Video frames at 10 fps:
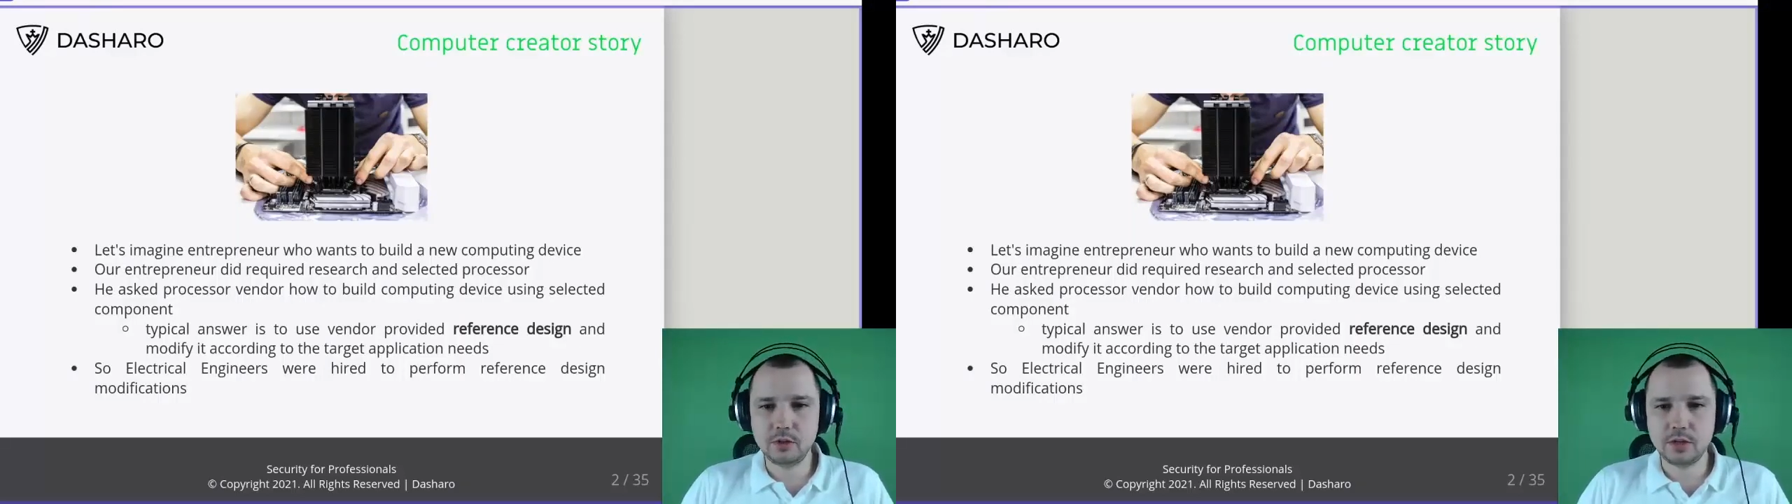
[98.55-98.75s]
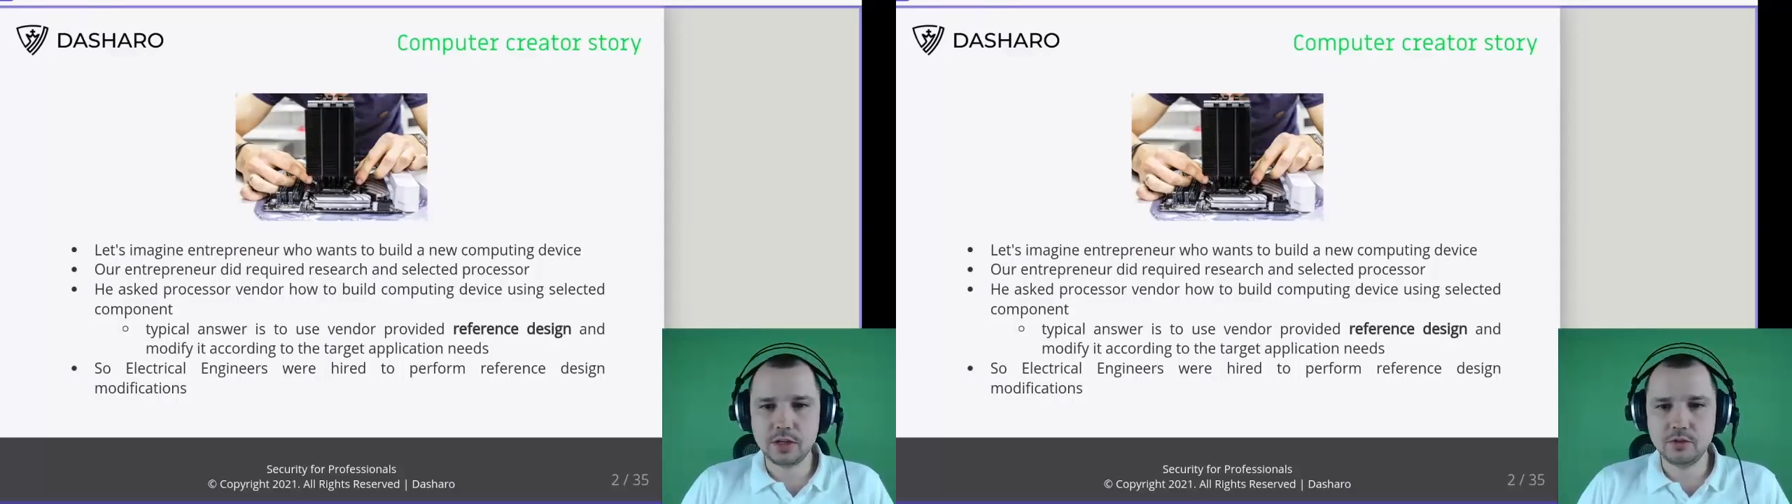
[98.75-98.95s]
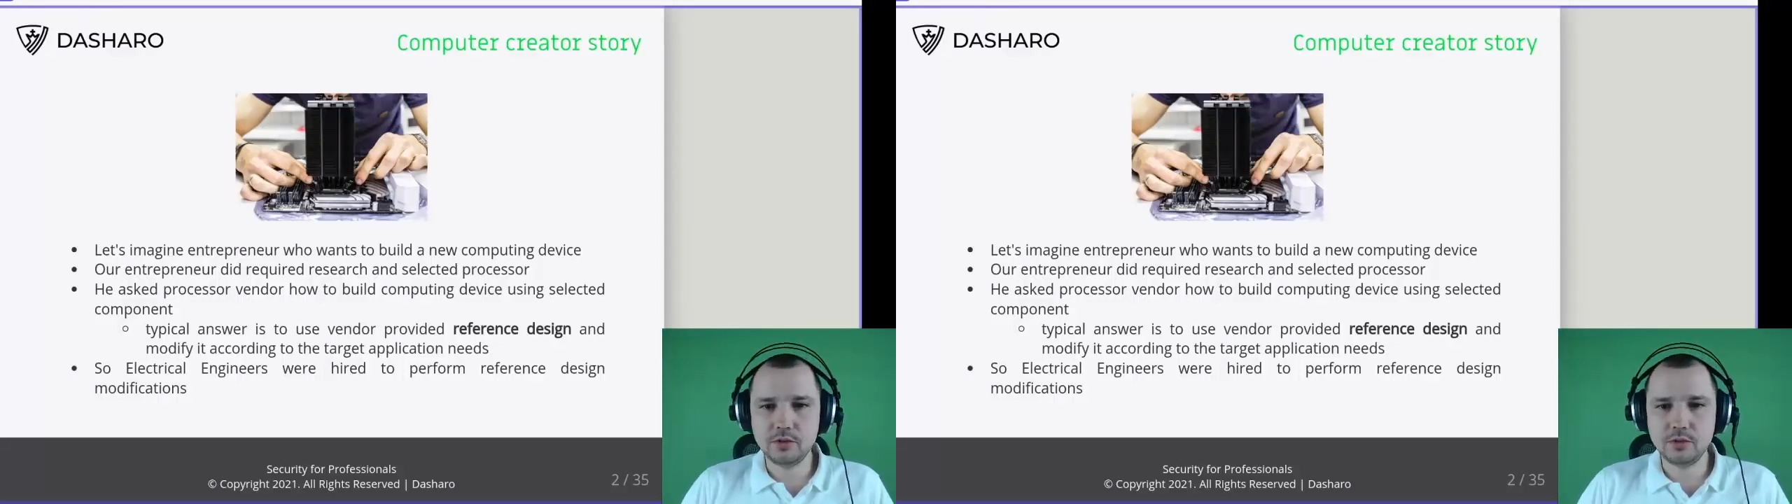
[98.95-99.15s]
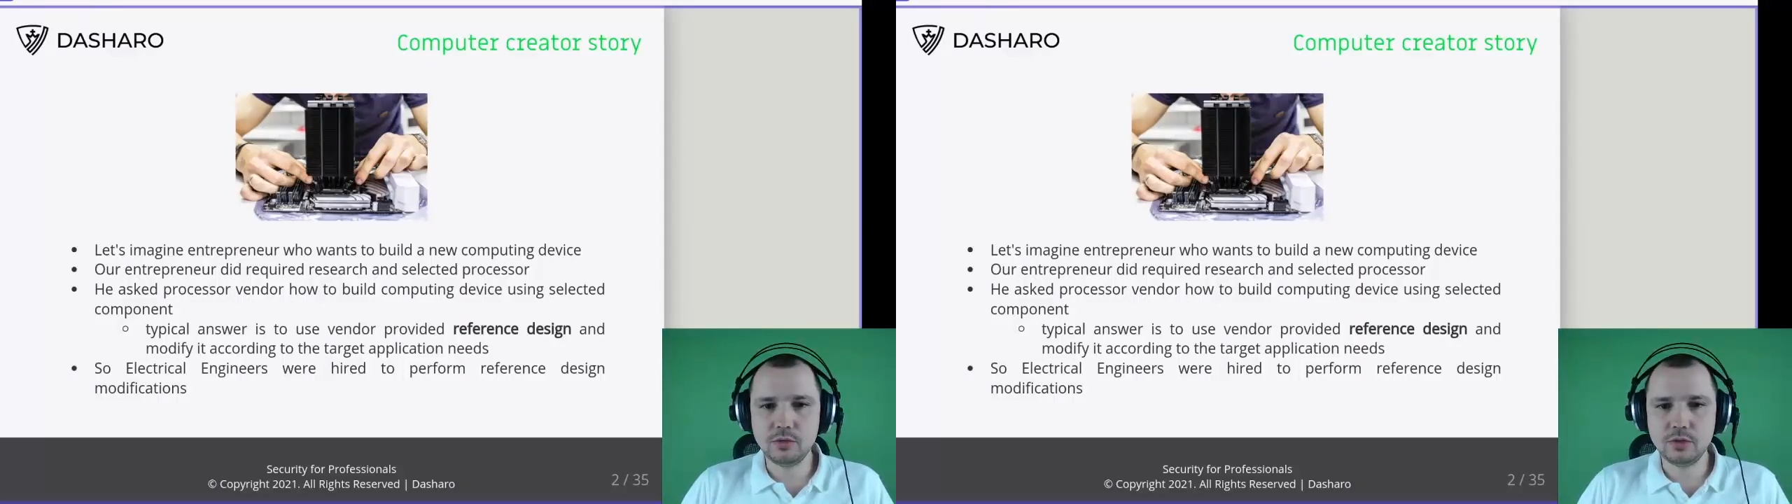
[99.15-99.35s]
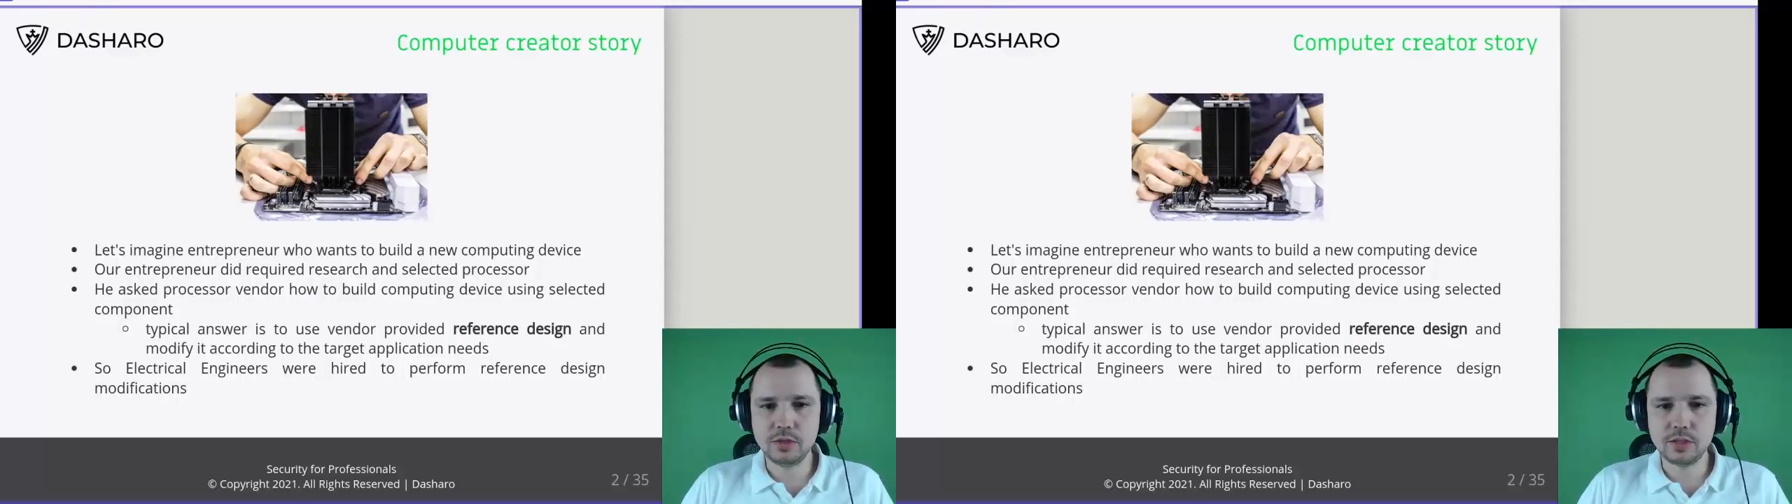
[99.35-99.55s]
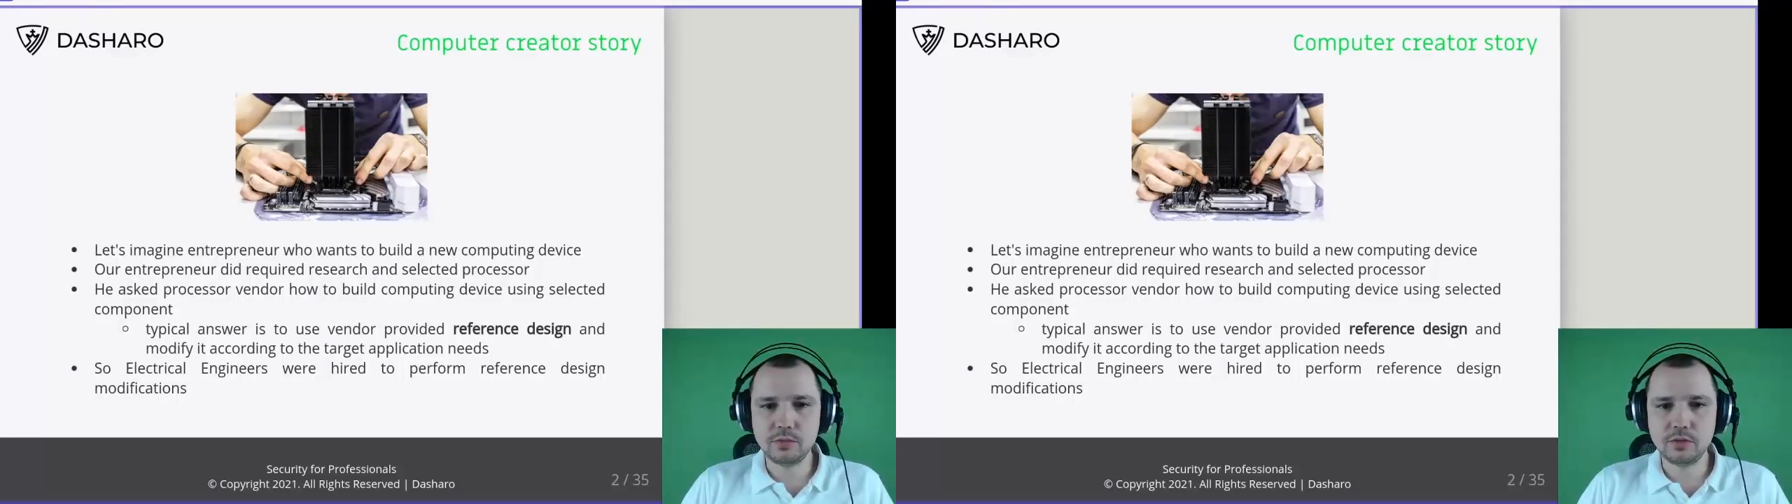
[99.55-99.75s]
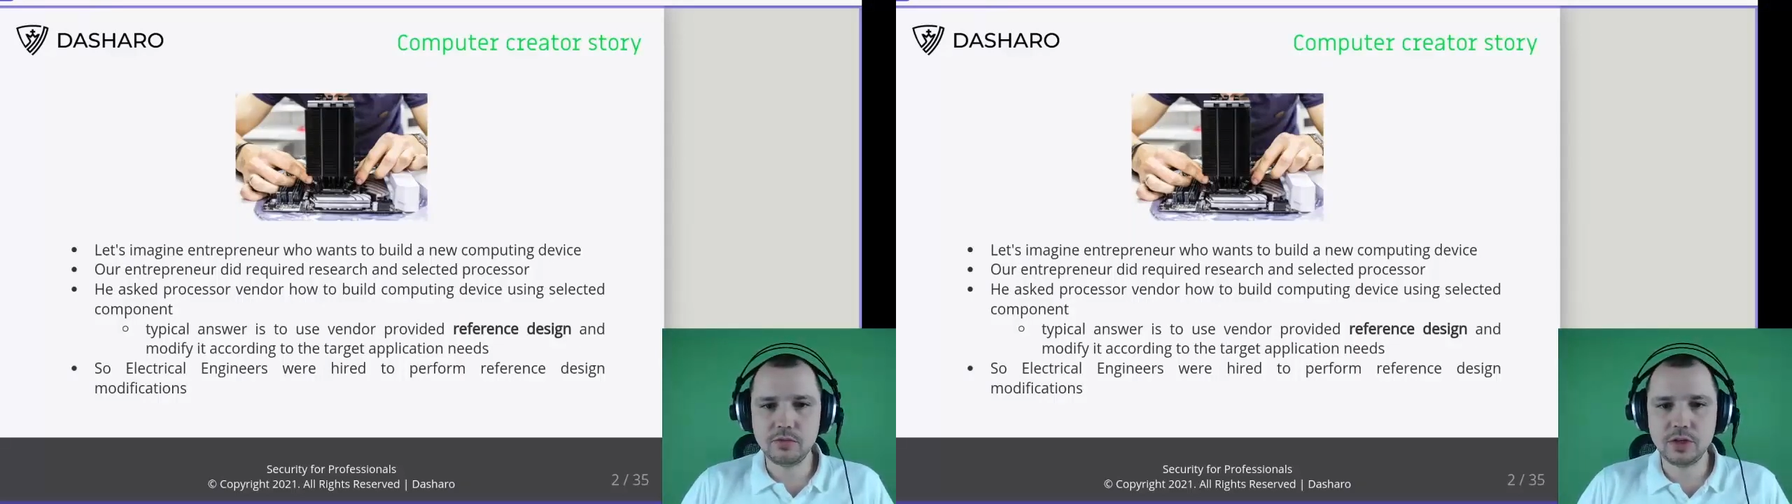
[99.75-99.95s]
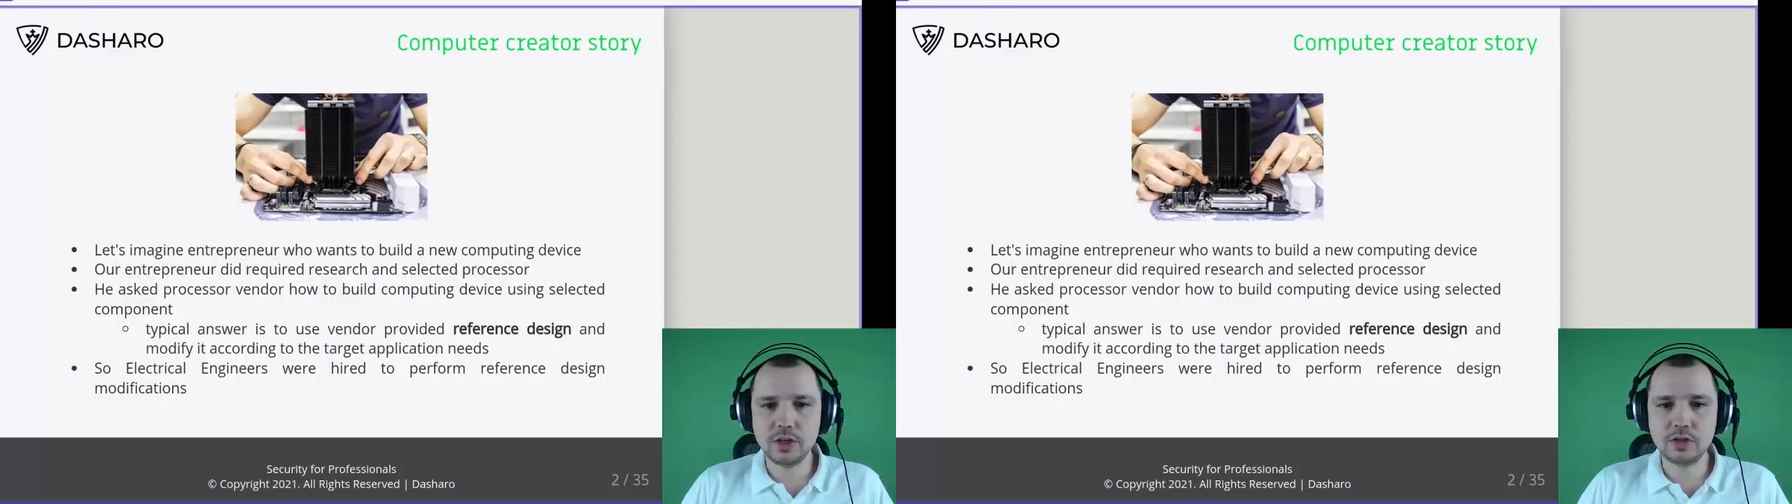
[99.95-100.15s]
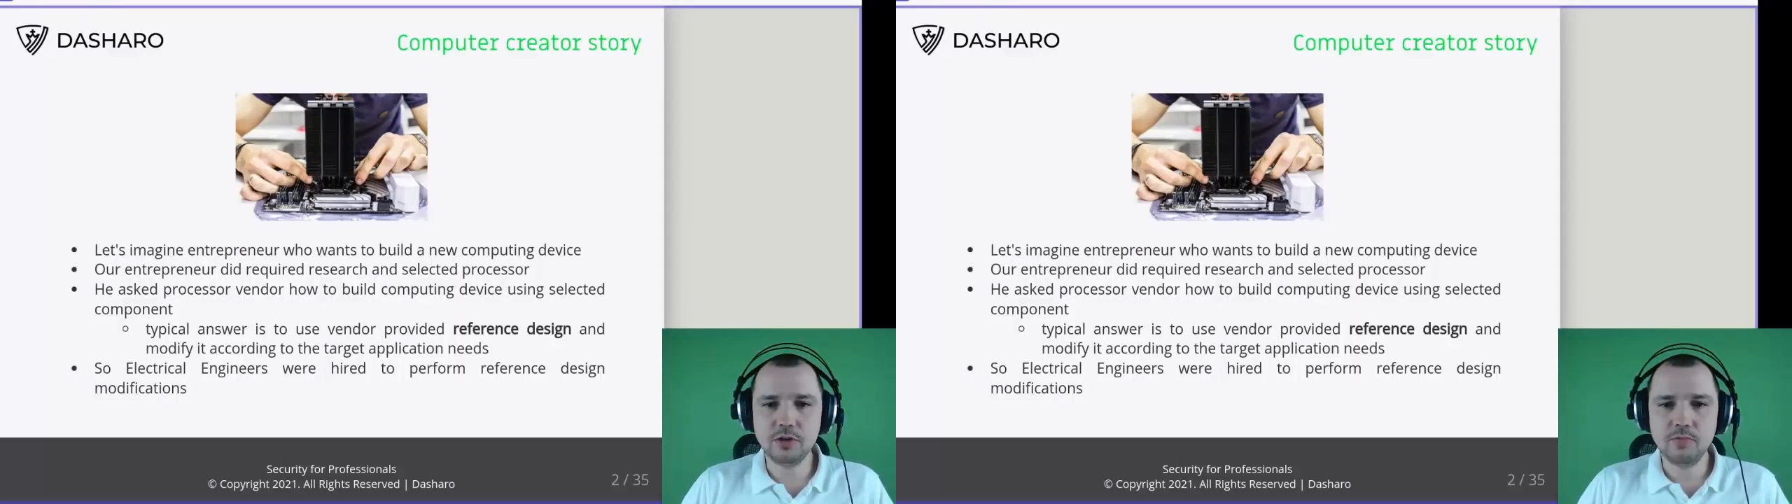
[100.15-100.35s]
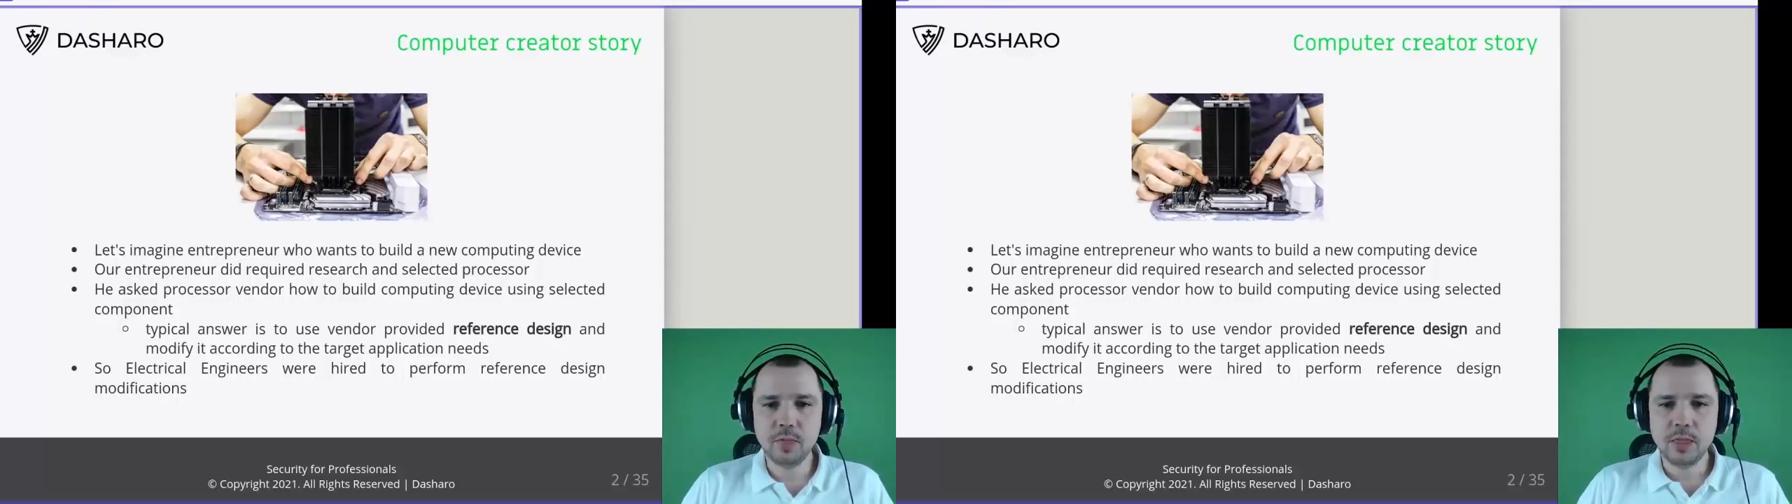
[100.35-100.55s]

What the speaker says: can do the modification,